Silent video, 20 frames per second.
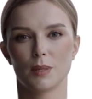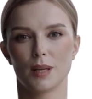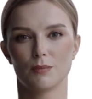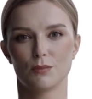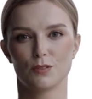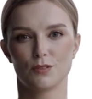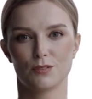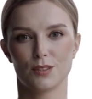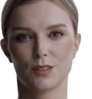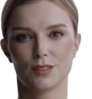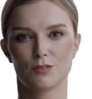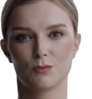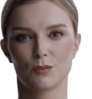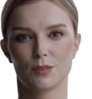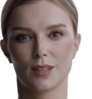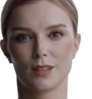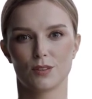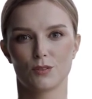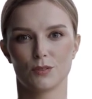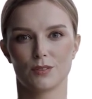boundaries
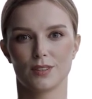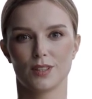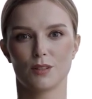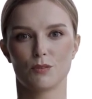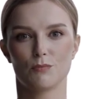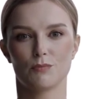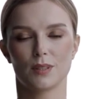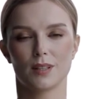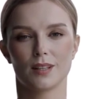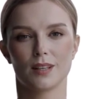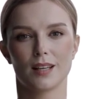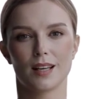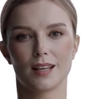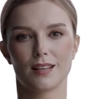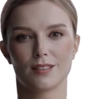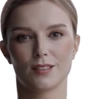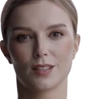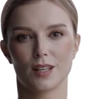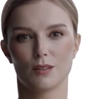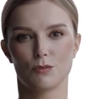within yourself in an
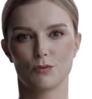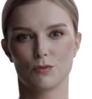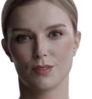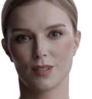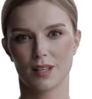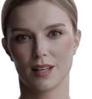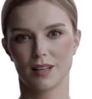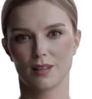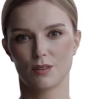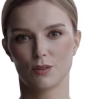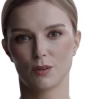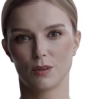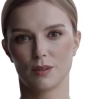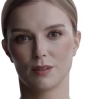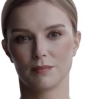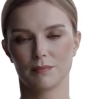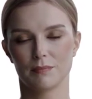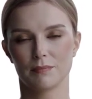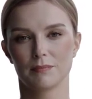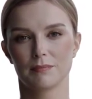internal dialogue.